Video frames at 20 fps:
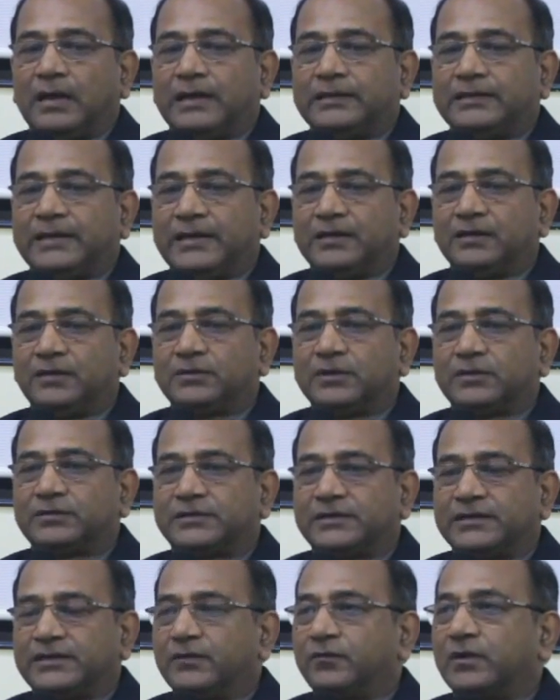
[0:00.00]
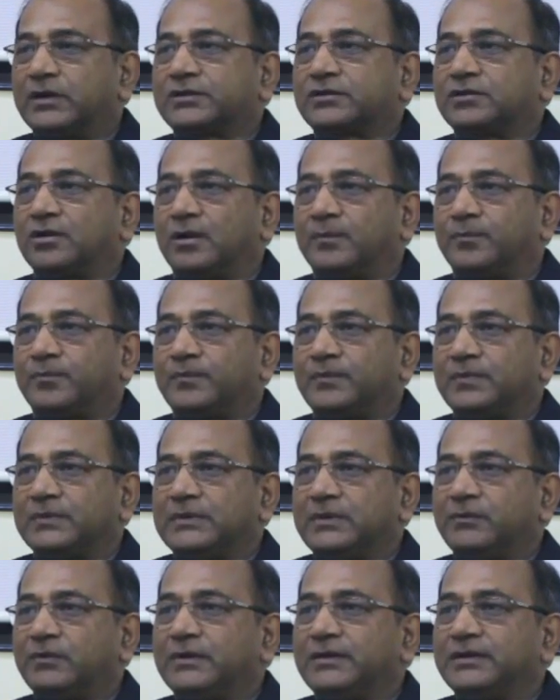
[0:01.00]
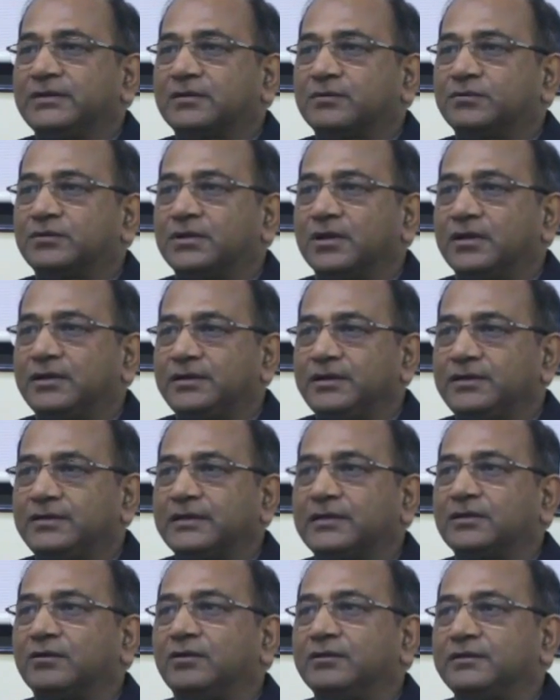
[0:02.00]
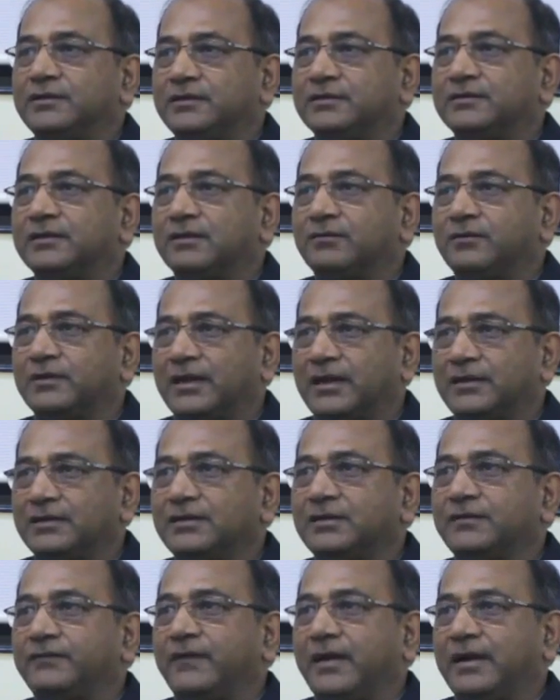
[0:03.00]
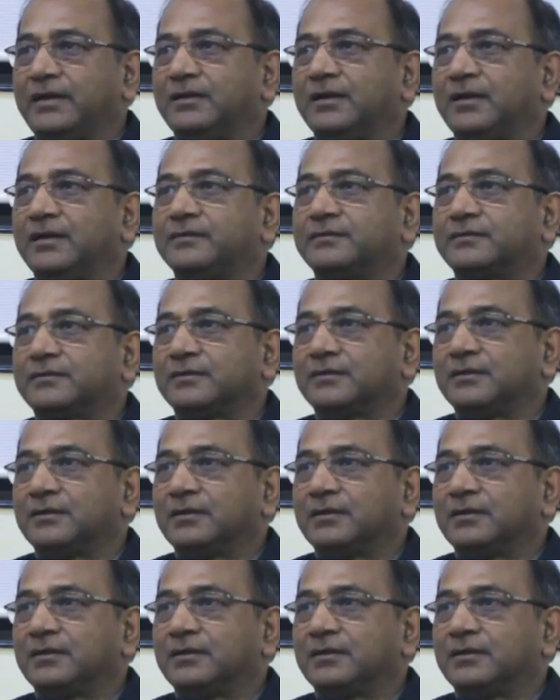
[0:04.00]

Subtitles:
At the end of the 3-day workshop, there were a list of 30 technologies that were identified as